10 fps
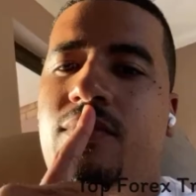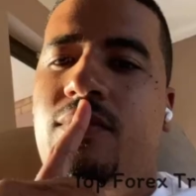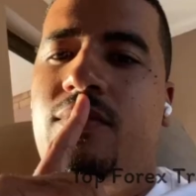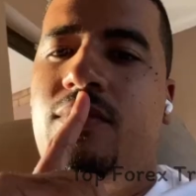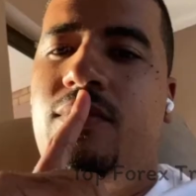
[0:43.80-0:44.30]

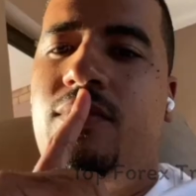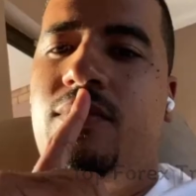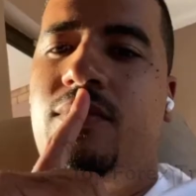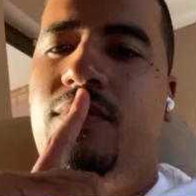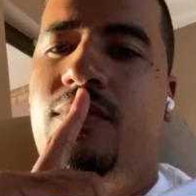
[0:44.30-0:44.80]

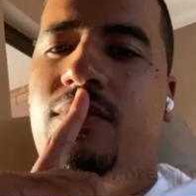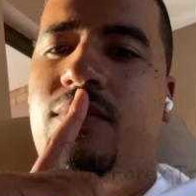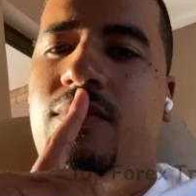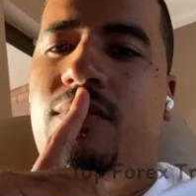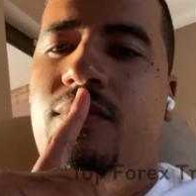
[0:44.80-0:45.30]

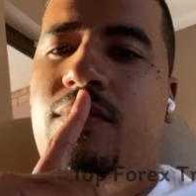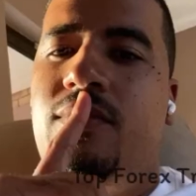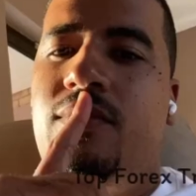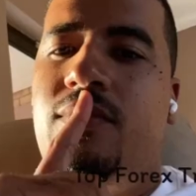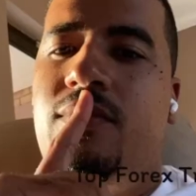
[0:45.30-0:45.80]

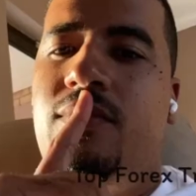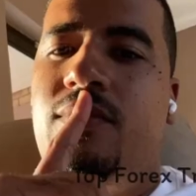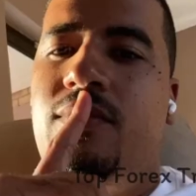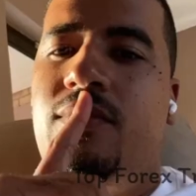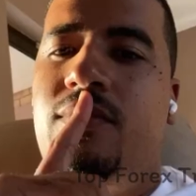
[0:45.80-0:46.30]

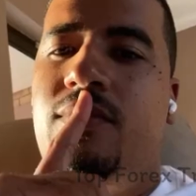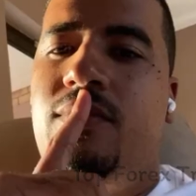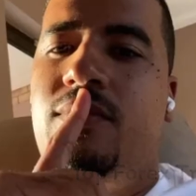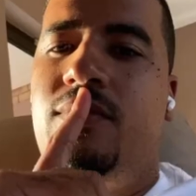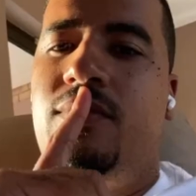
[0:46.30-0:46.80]

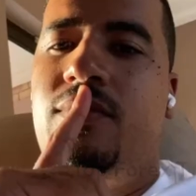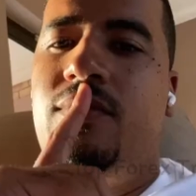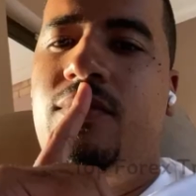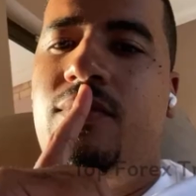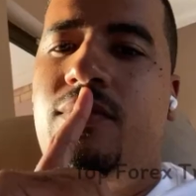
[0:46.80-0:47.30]

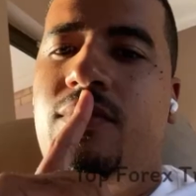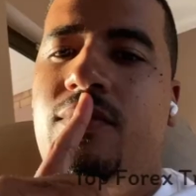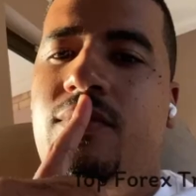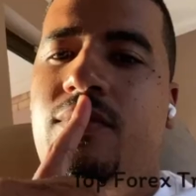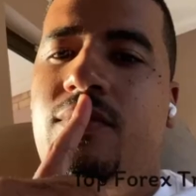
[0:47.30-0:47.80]

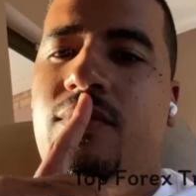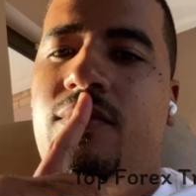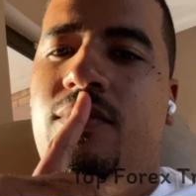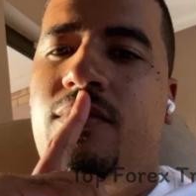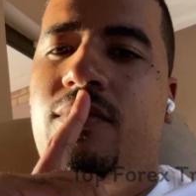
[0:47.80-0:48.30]

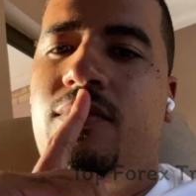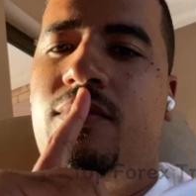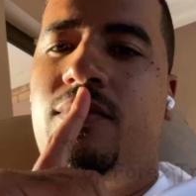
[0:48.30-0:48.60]
[no speech]